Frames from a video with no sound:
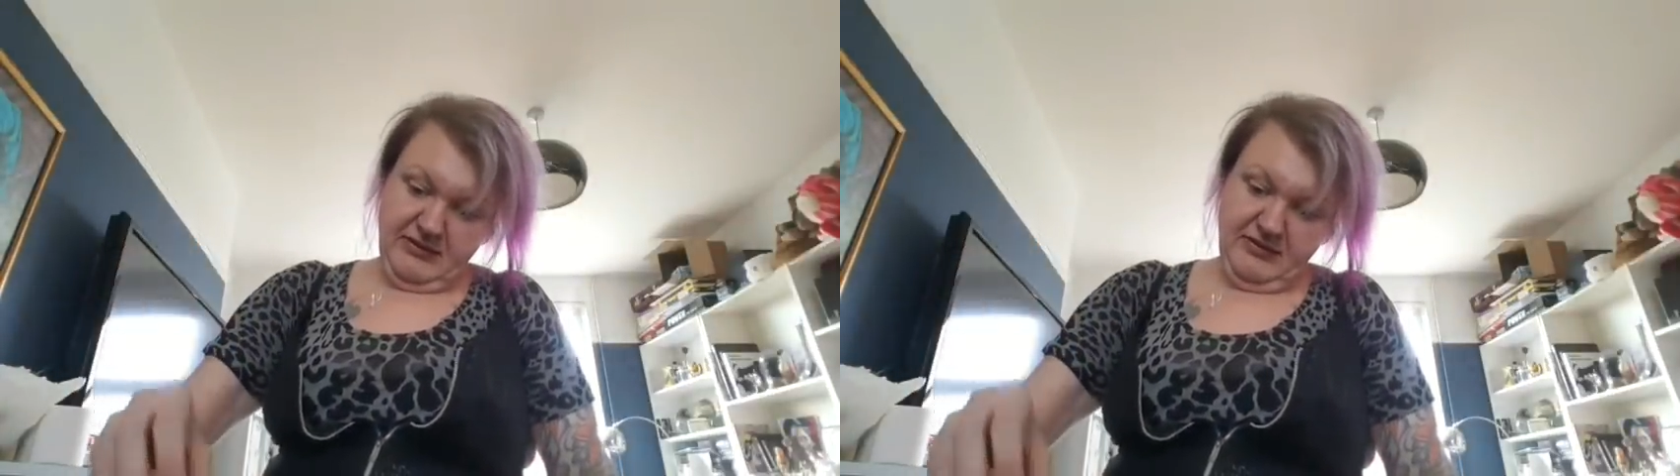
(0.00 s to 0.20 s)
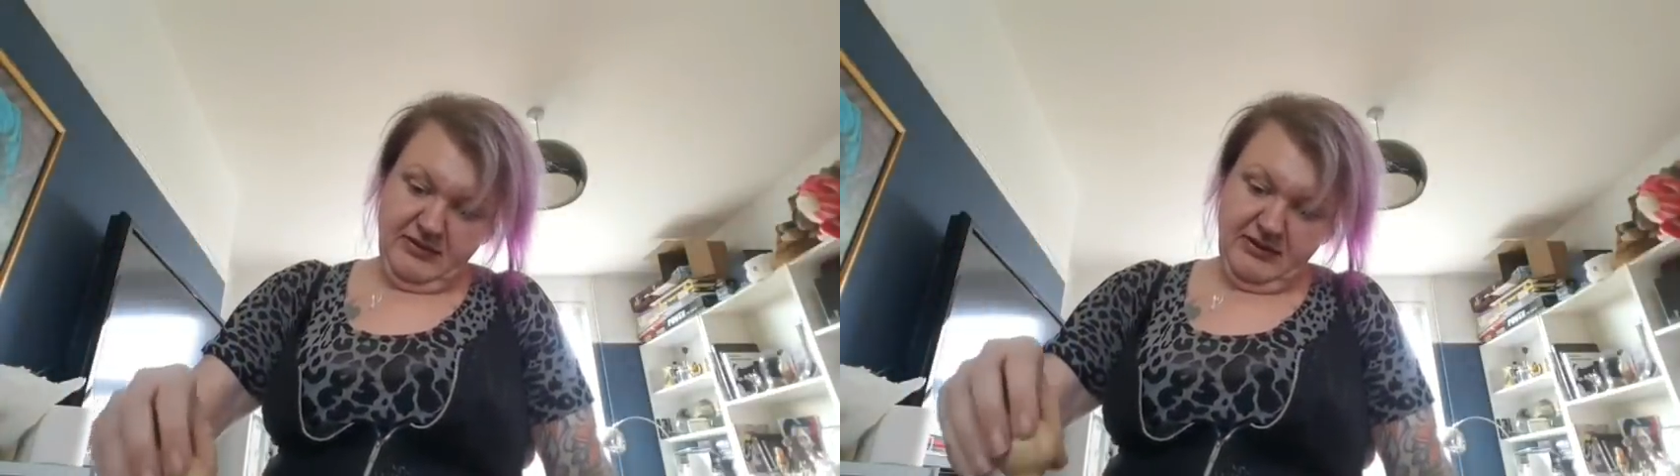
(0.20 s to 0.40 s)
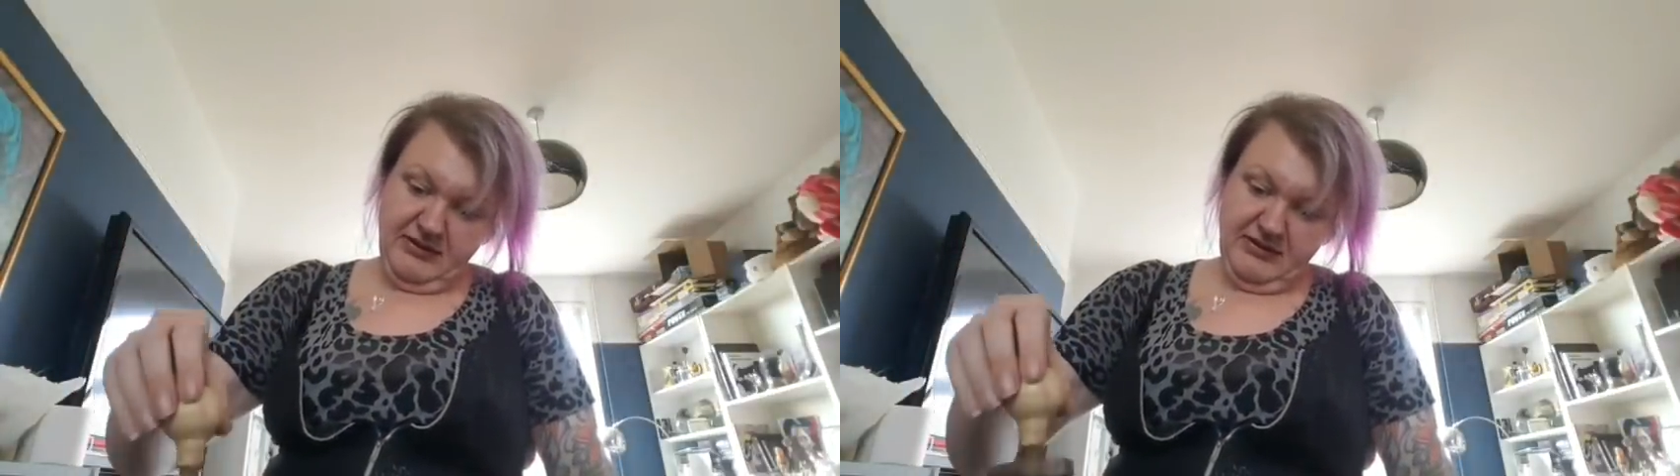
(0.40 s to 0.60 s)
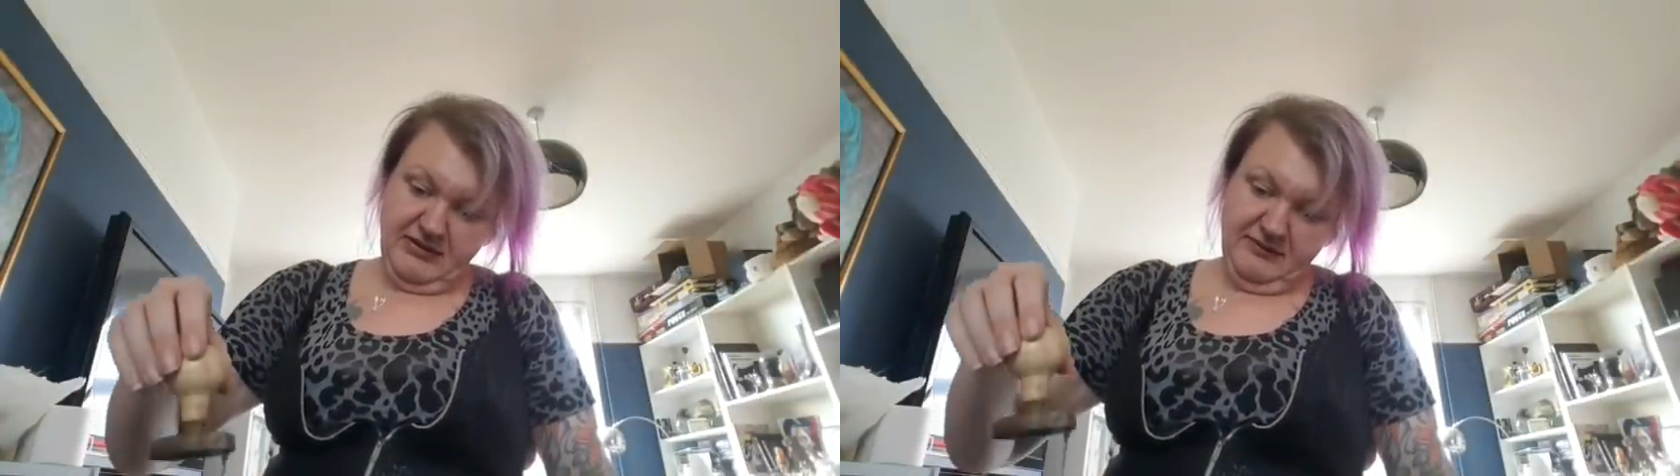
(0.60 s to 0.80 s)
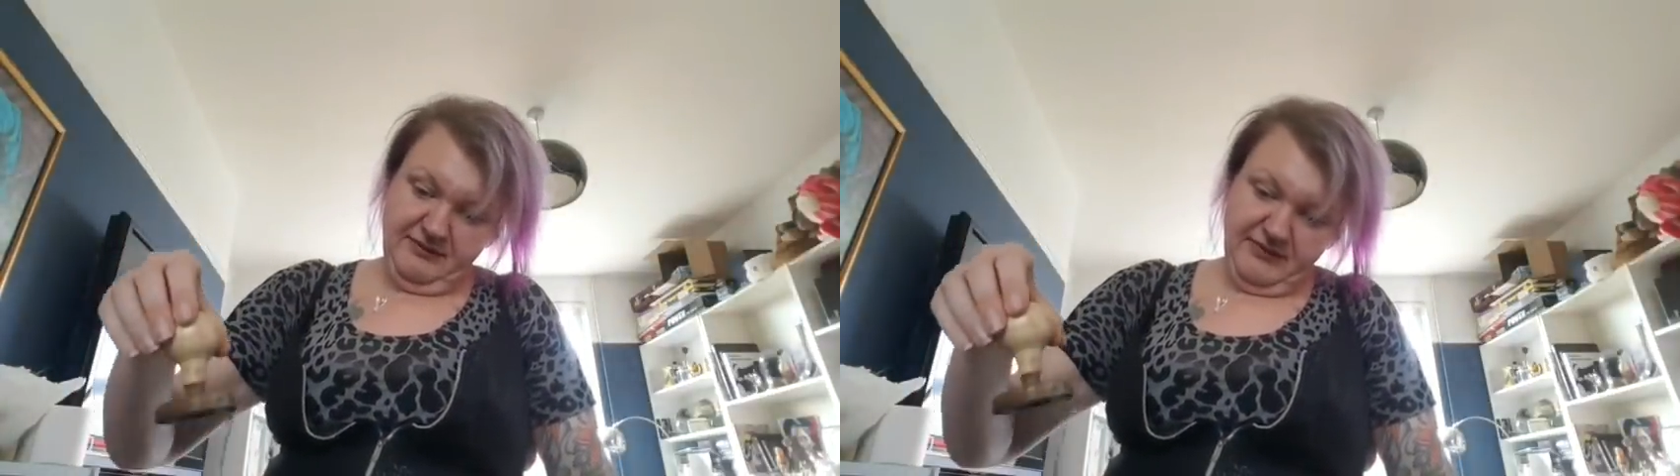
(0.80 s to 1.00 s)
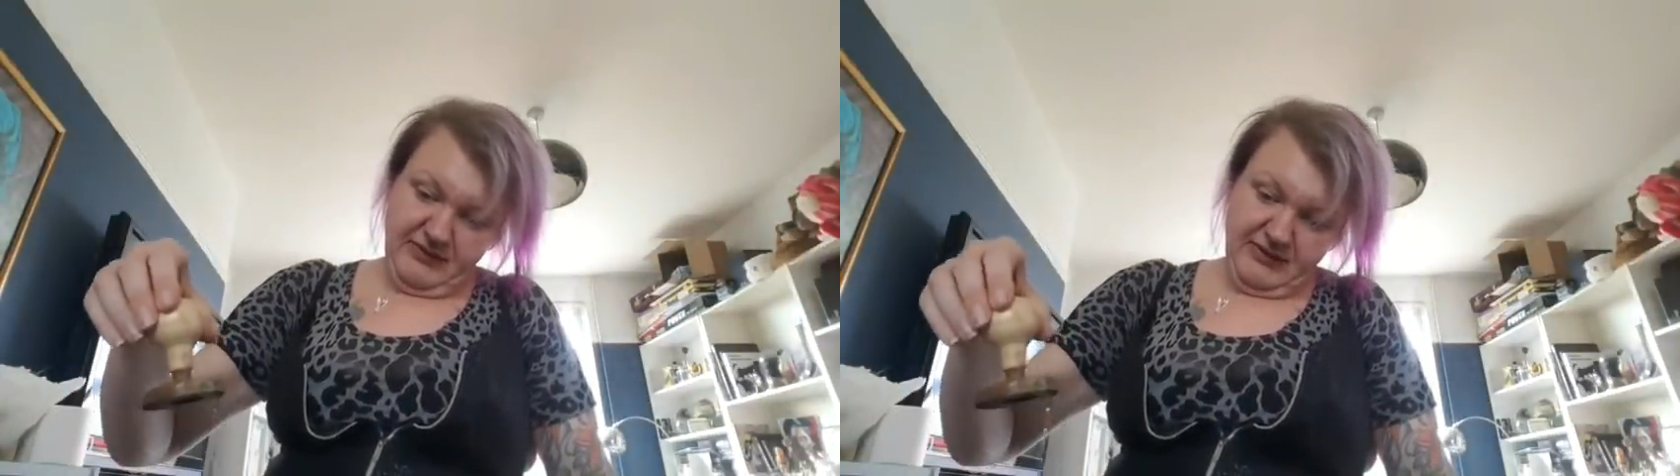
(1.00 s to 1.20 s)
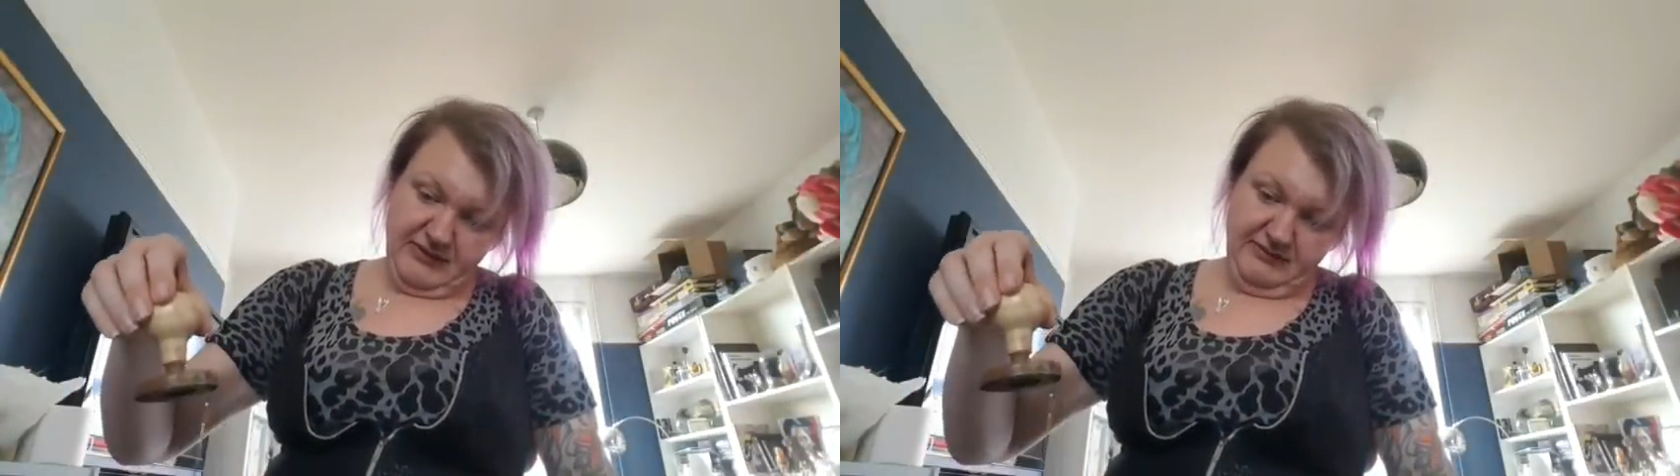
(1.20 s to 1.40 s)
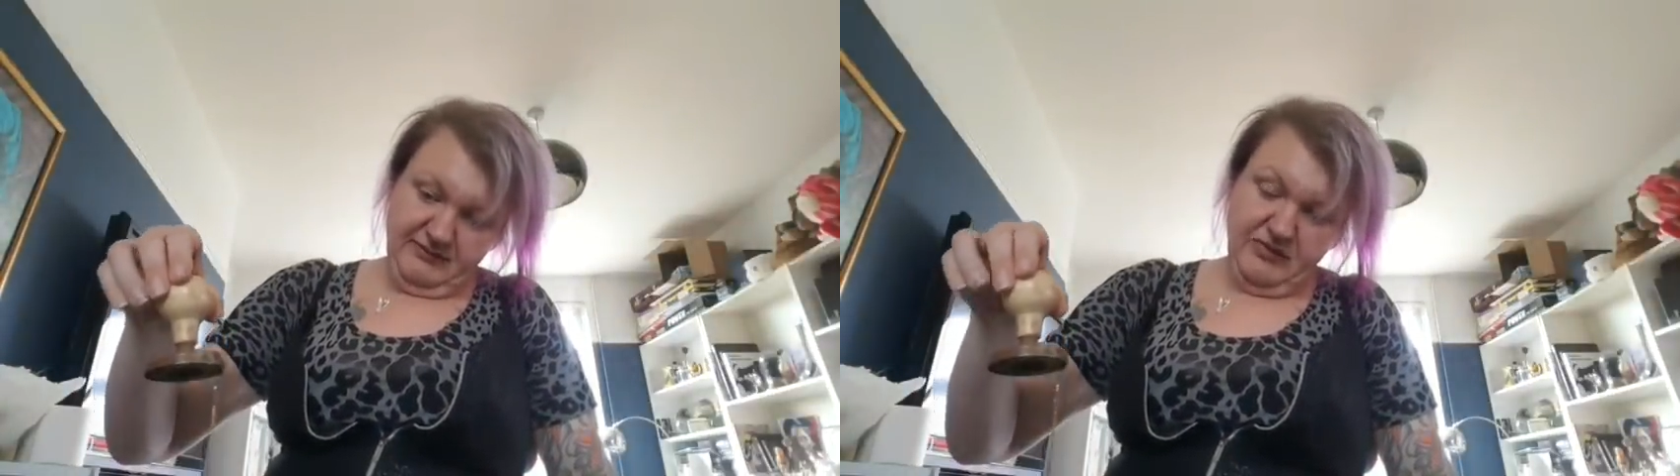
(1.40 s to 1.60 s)
Well,
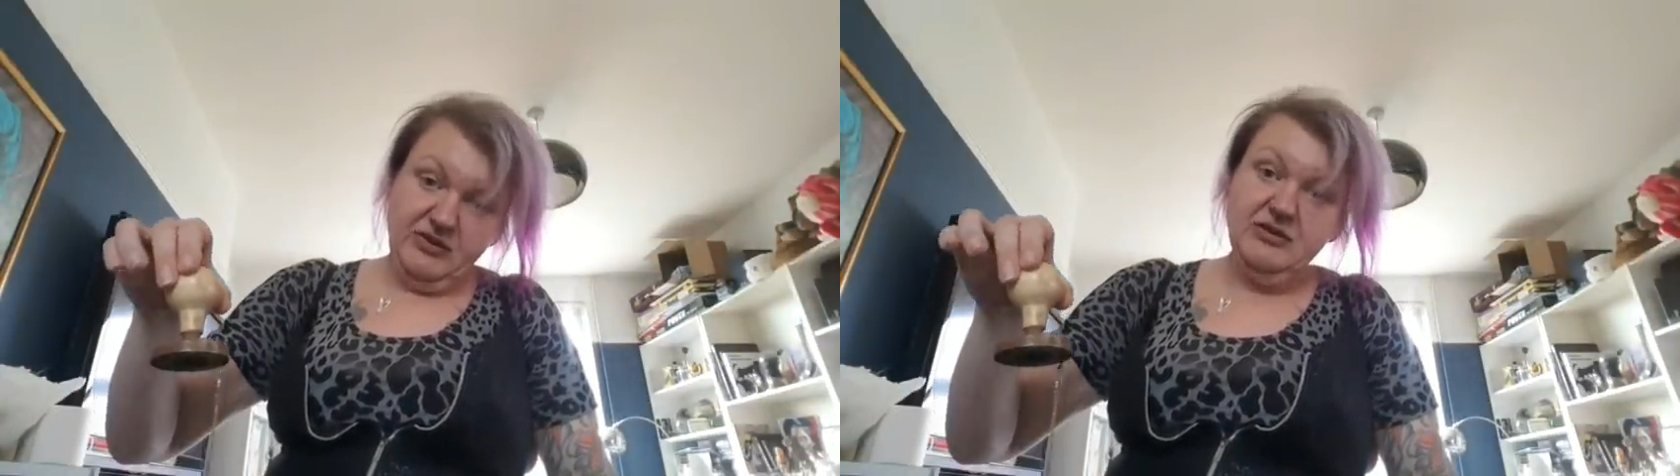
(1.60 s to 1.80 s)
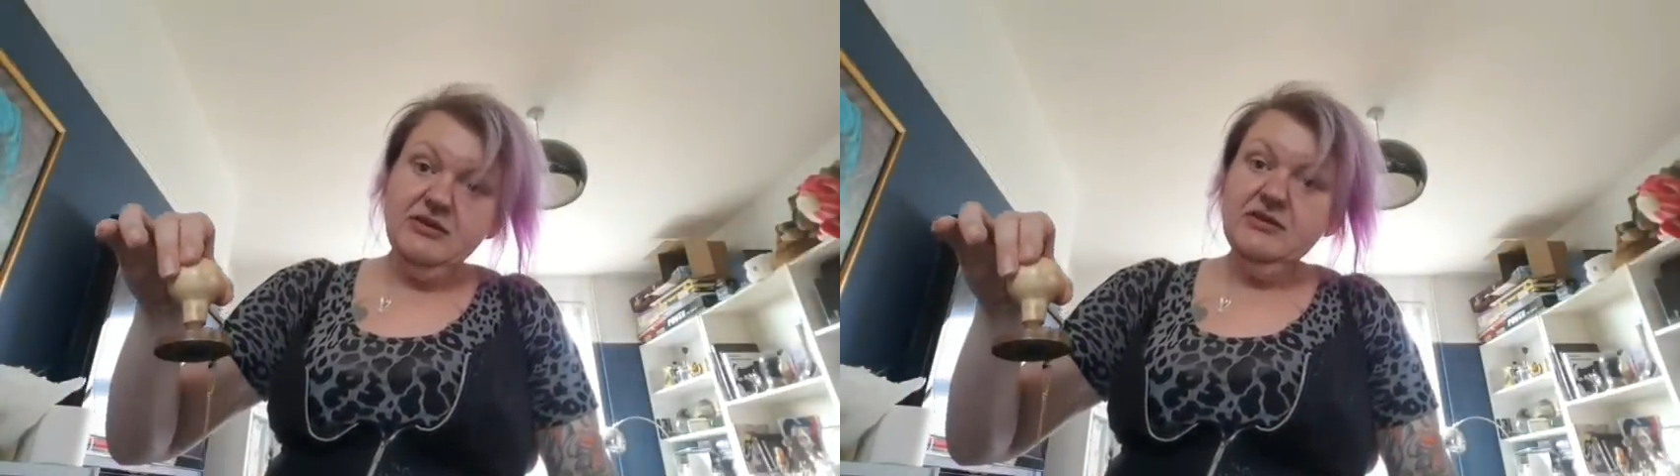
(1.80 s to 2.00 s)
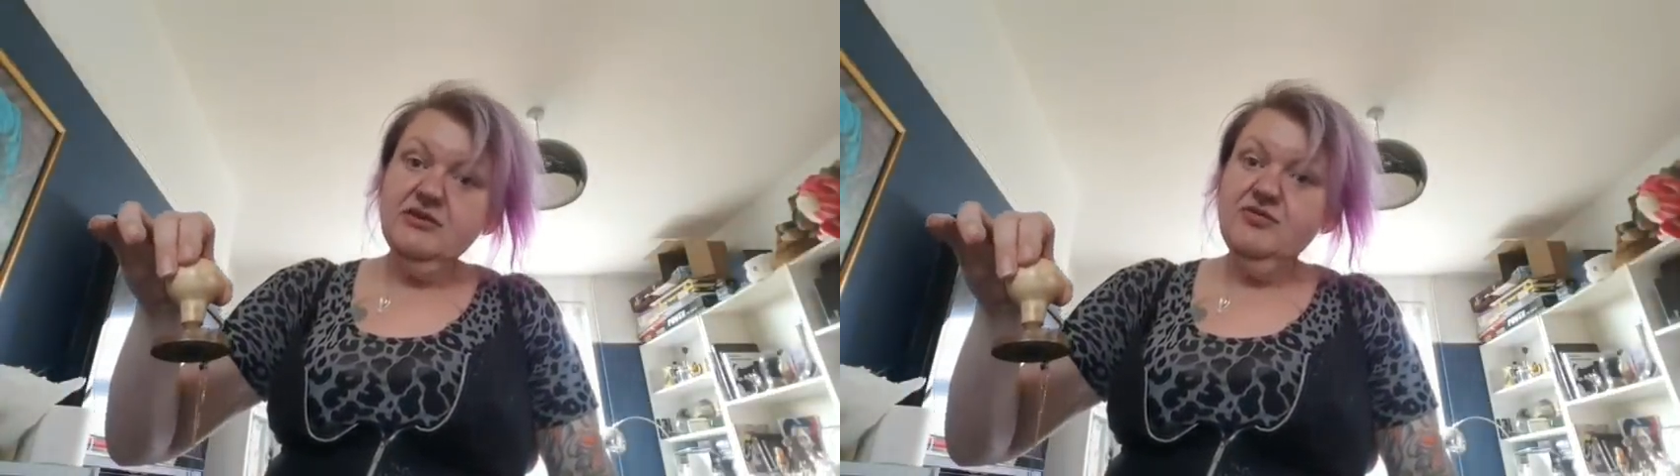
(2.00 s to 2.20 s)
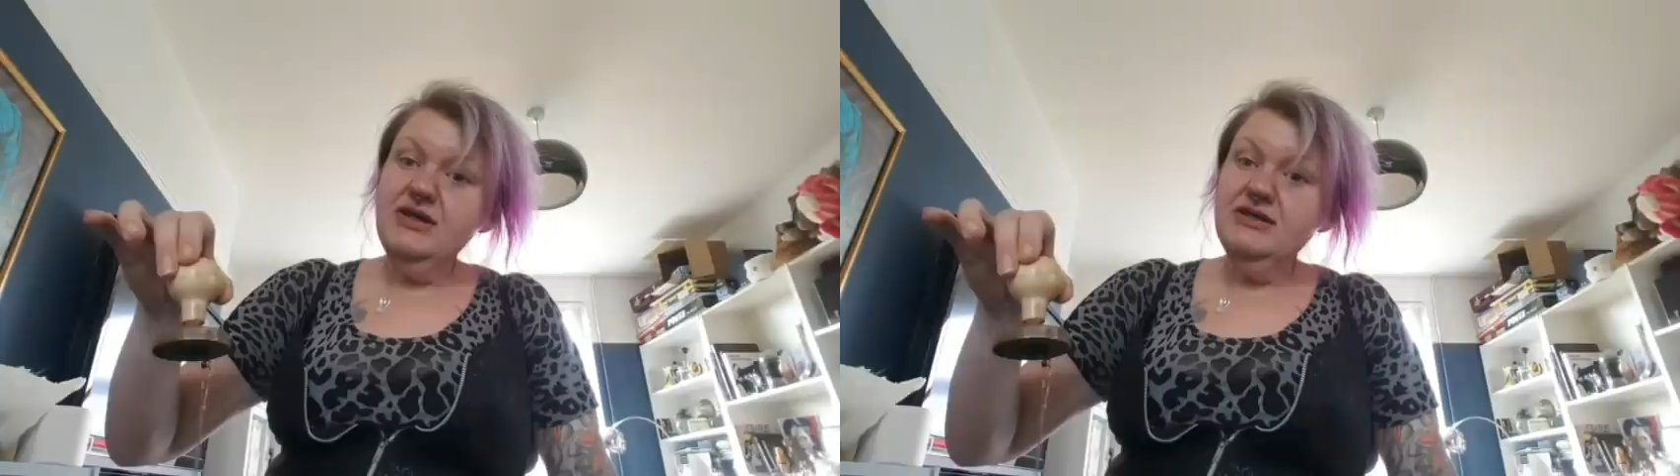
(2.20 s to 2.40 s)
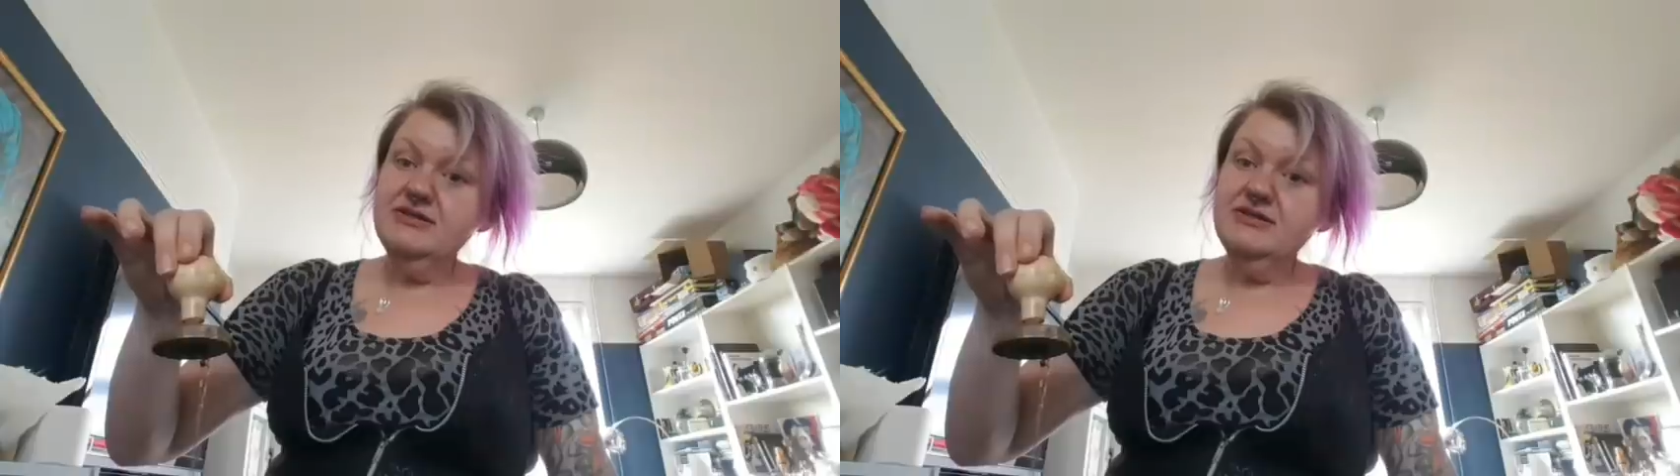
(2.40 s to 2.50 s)
the ring